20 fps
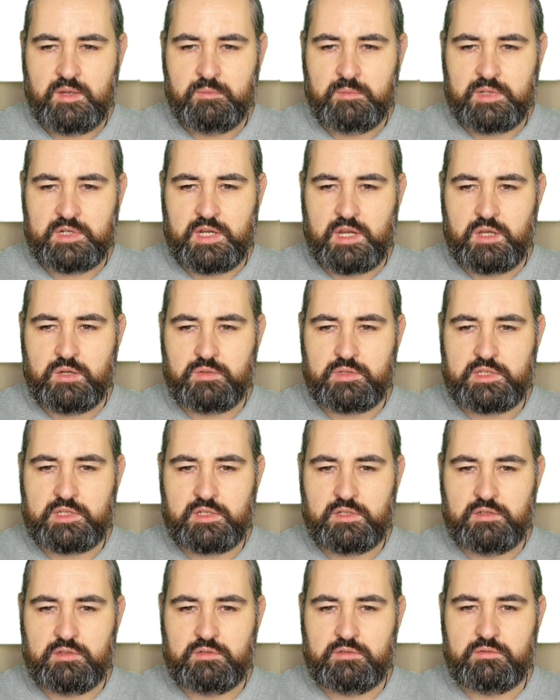but
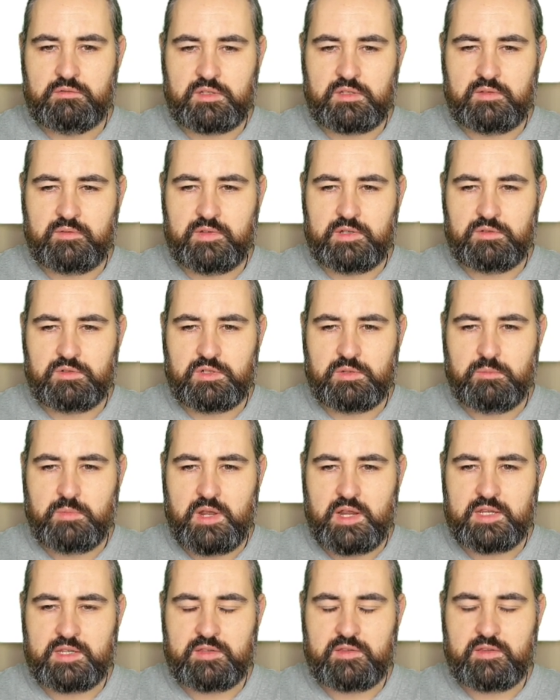also filter
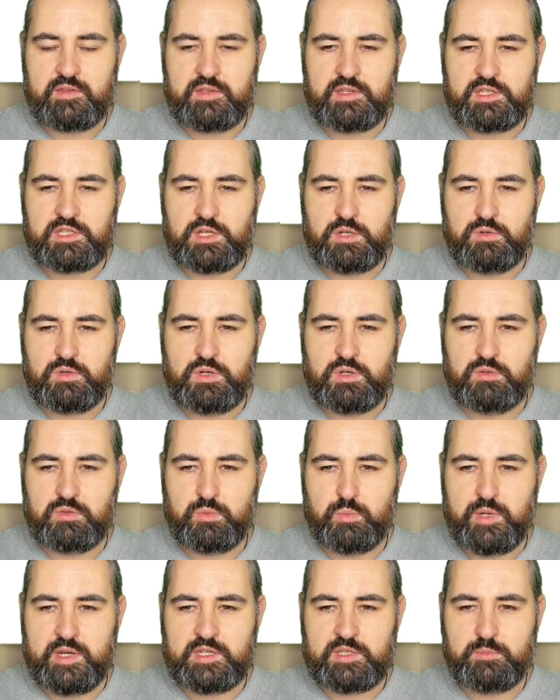by the
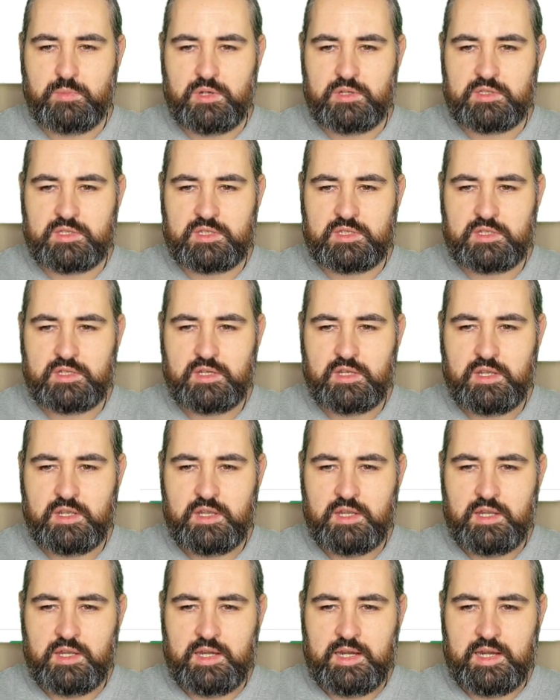so-called weak spots.
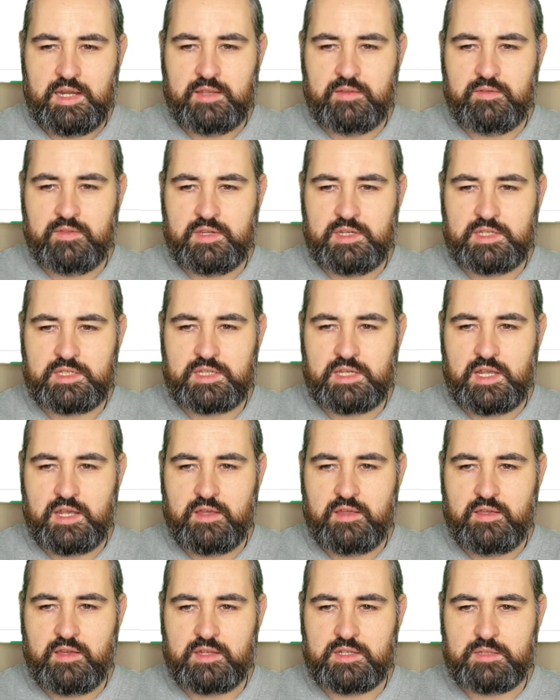And these
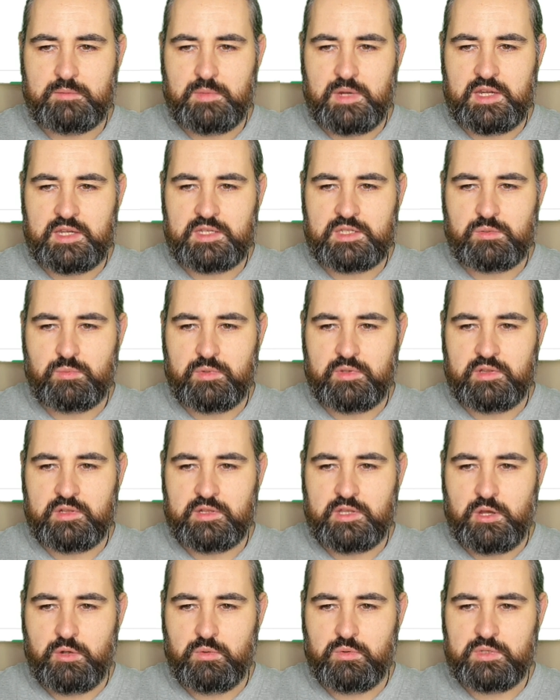are domains with
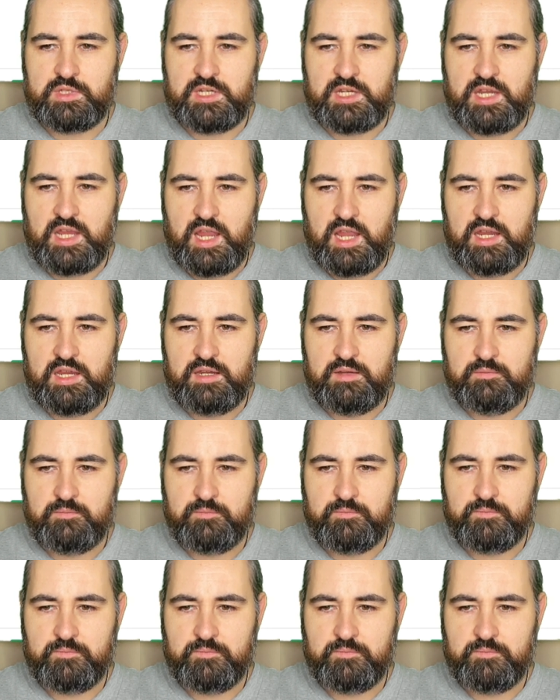low DA.